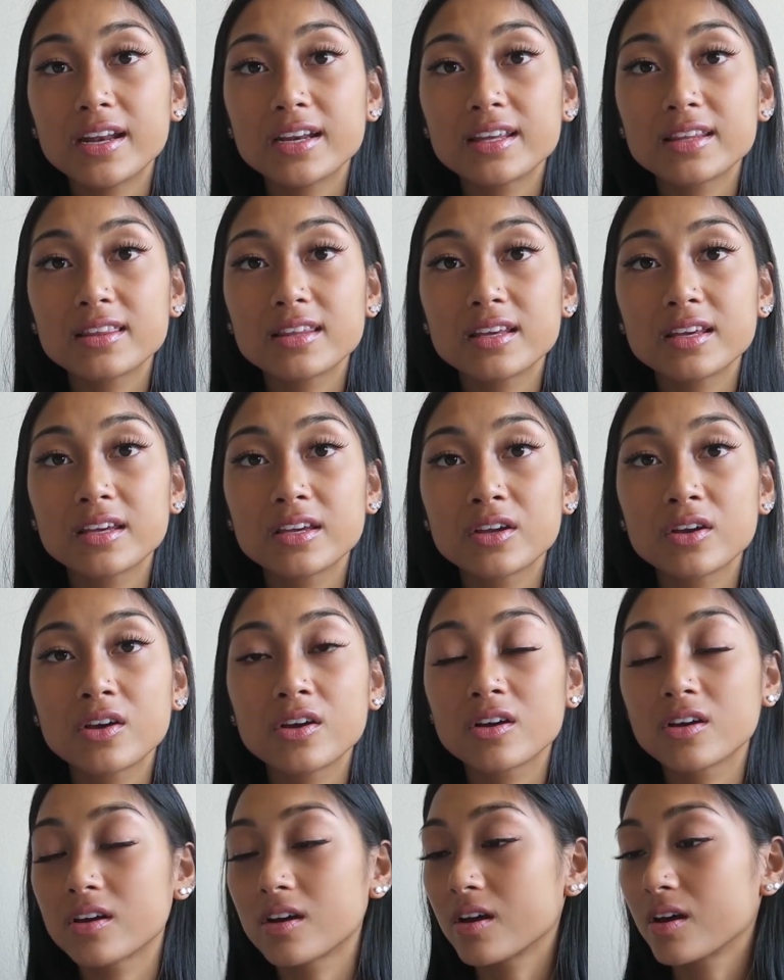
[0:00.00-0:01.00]

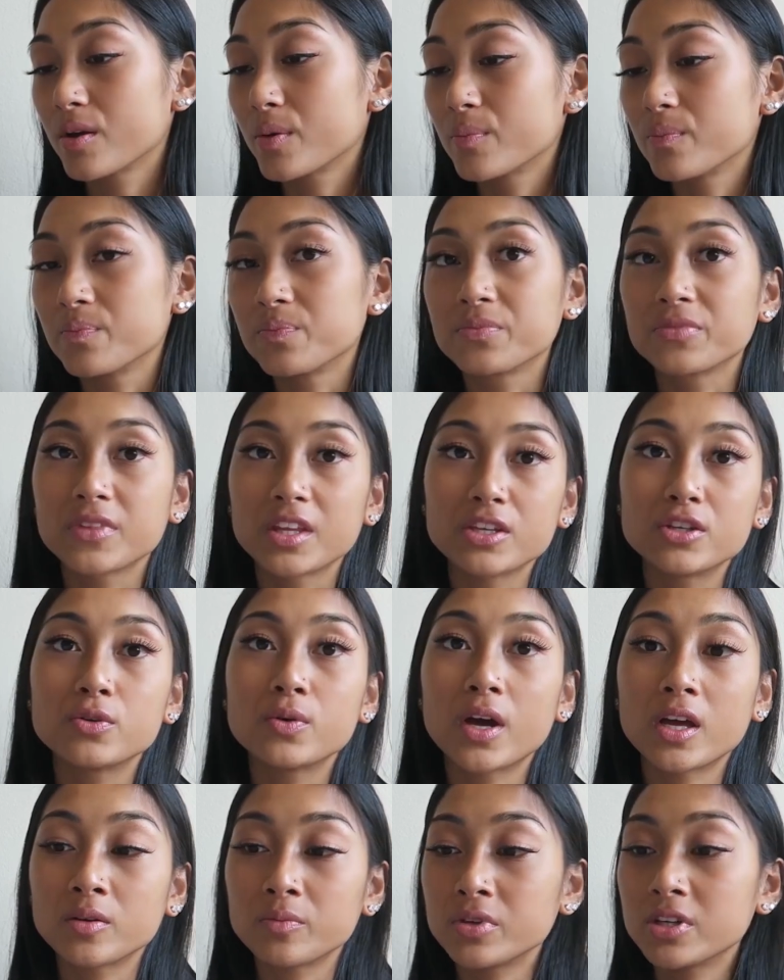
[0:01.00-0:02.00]
anything, um, they
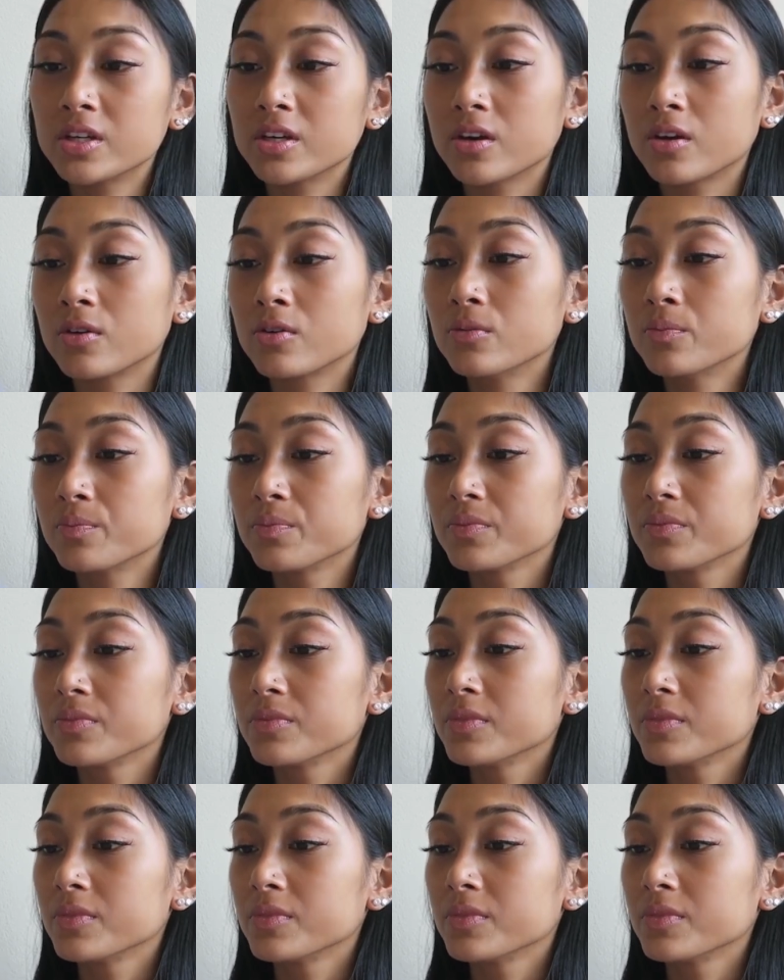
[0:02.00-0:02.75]
do NPO